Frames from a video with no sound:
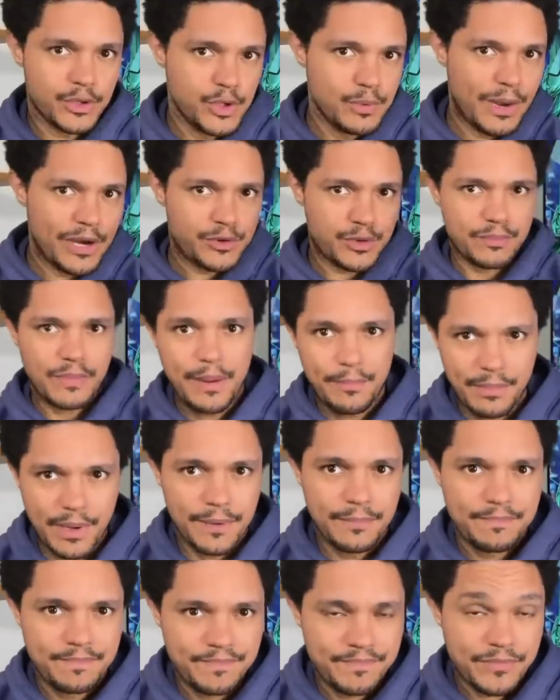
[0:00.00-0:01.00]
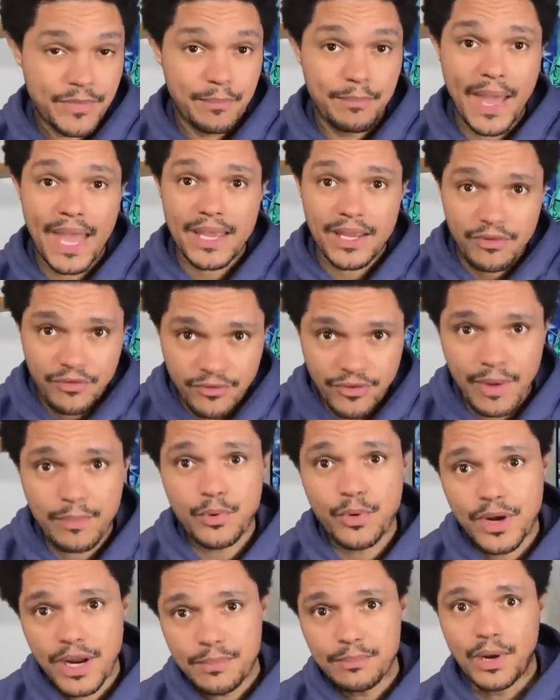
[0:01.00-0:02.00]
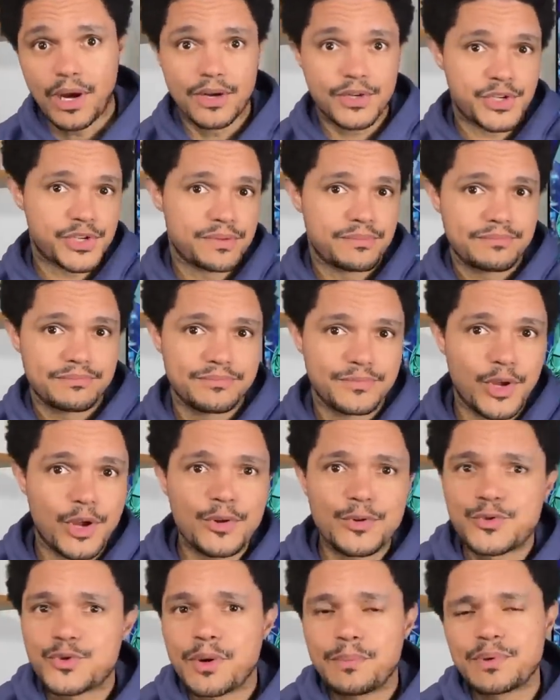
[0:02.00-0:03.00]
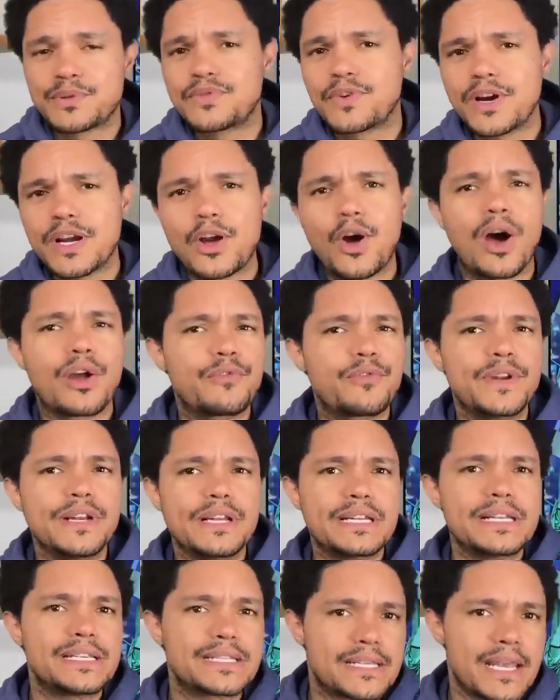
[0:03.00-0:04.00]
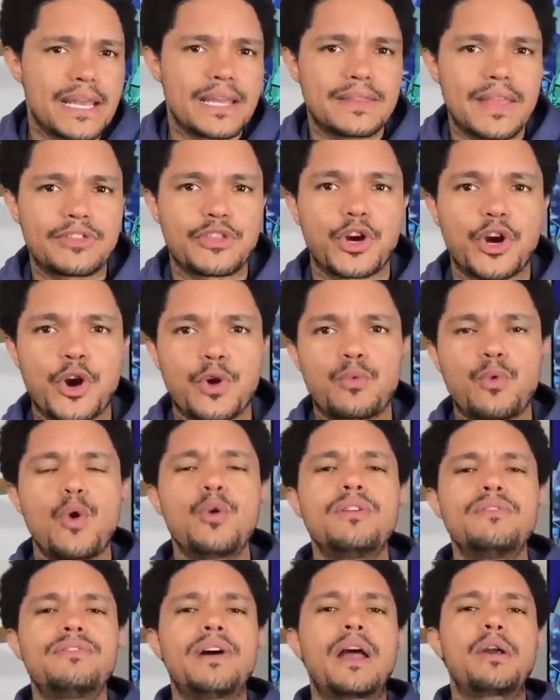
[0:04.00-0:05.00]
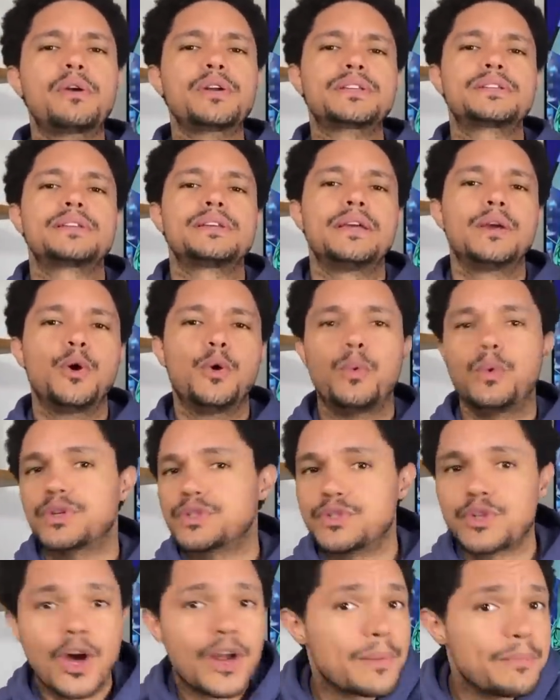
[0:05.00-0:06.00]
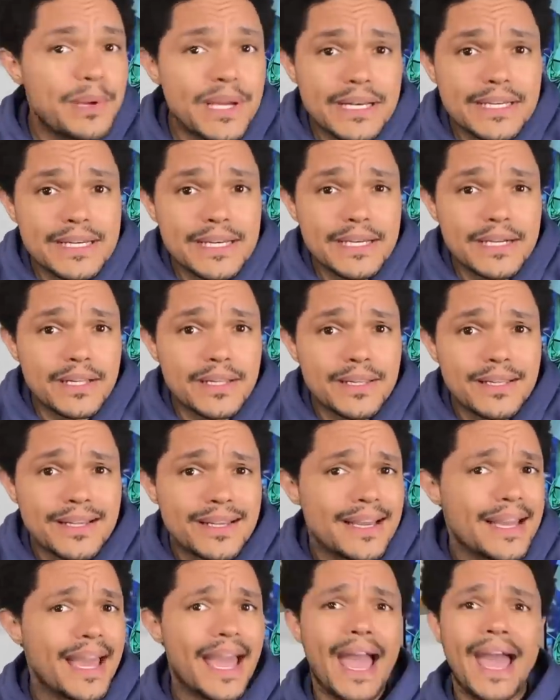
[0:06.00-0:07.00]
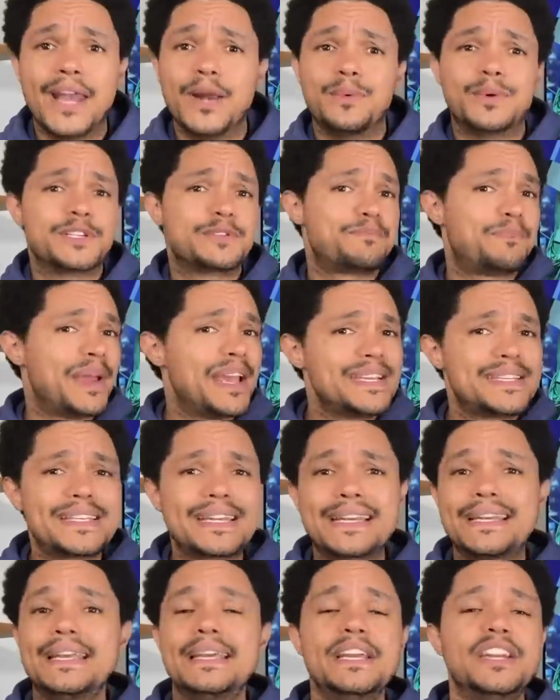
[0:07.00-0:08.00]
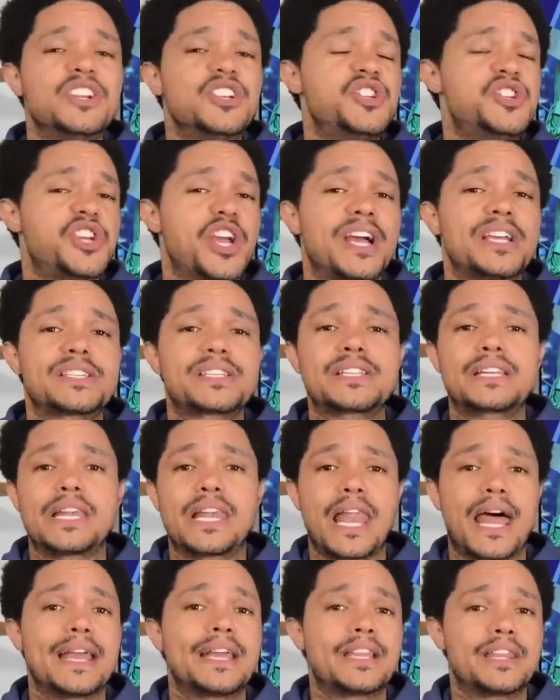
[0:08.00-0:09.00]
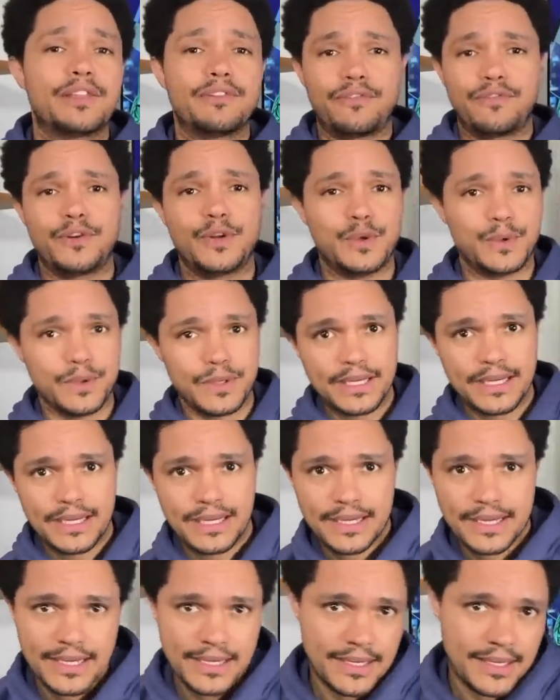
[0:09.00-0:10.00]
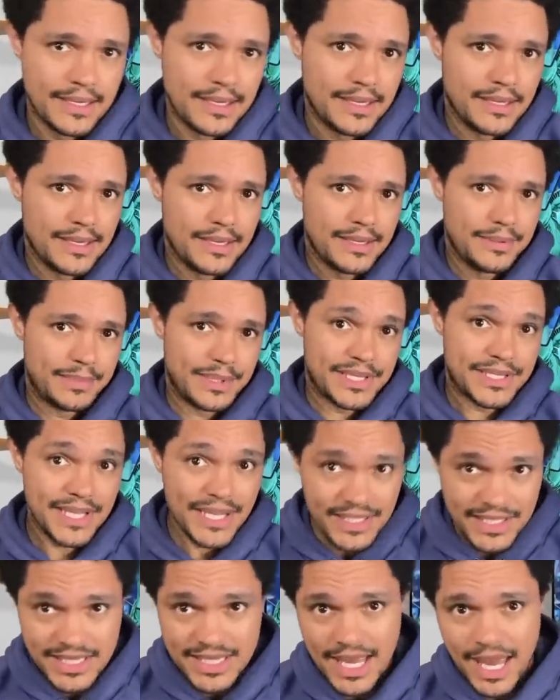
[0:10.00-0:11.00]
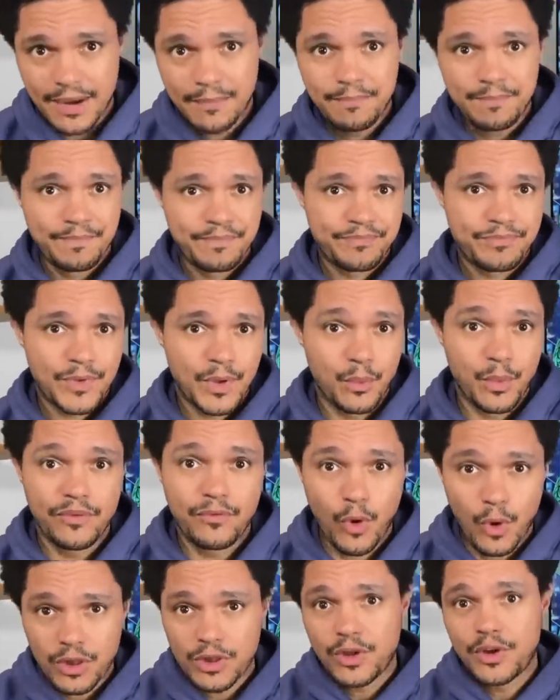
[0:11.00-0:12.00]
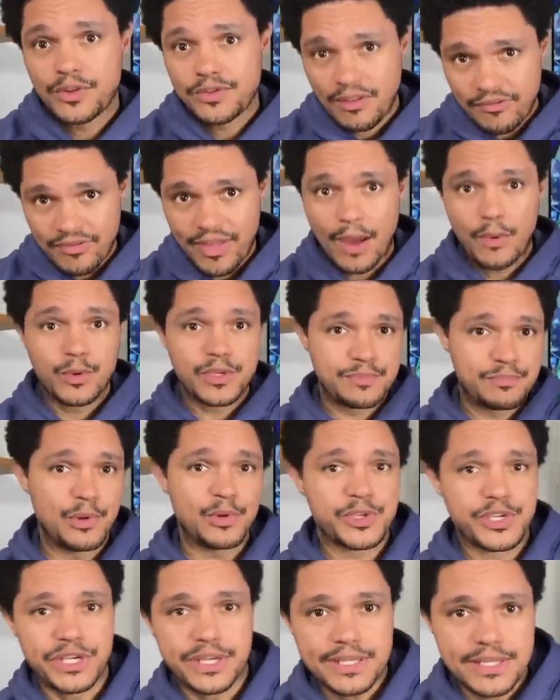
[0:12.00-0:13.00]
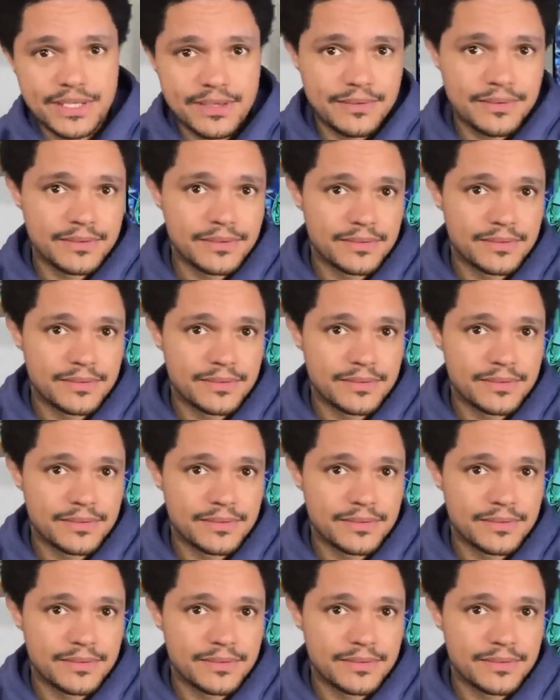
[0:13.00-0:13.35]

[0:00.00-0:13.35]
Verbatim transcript: you might remember Back in February and March, Donald Trump was very confidently saying that the coronavirus was not a big deal and it was basically just like the flu. But since then, we've all learned that that was bullshit.